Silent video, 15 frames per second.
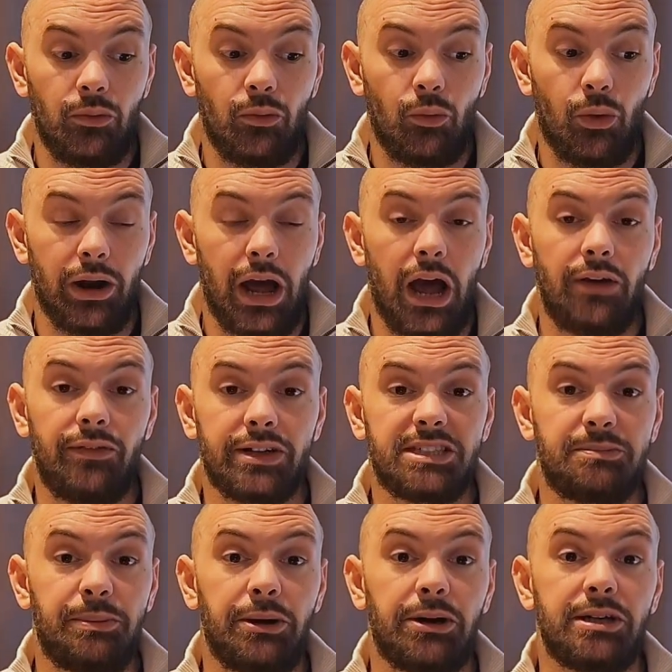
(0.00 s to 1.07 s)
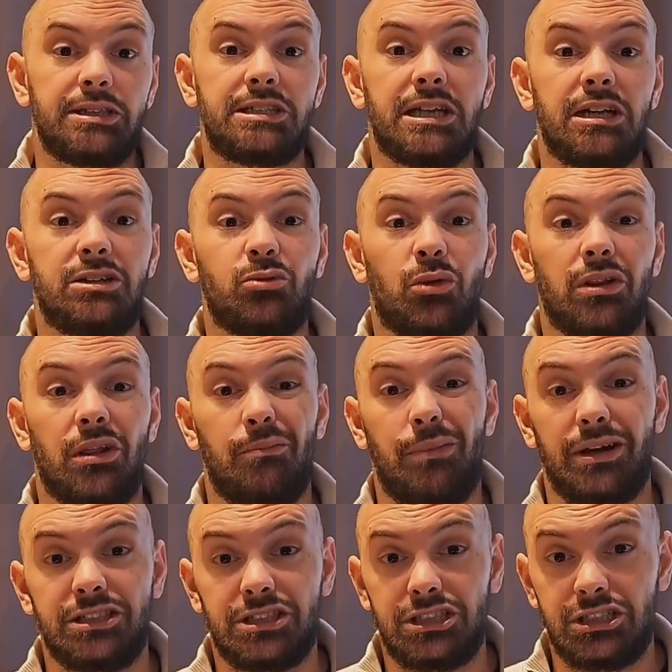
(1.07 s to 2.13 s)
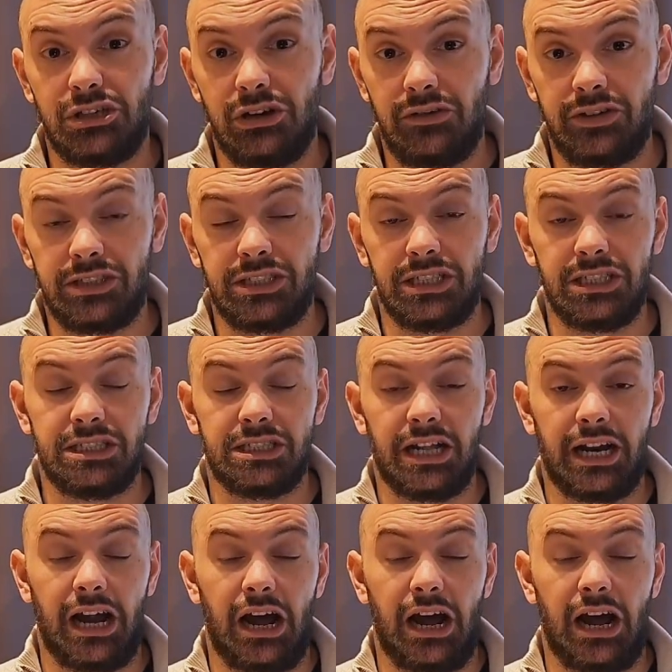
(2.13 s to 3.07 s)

what I've experienced is one of the best services that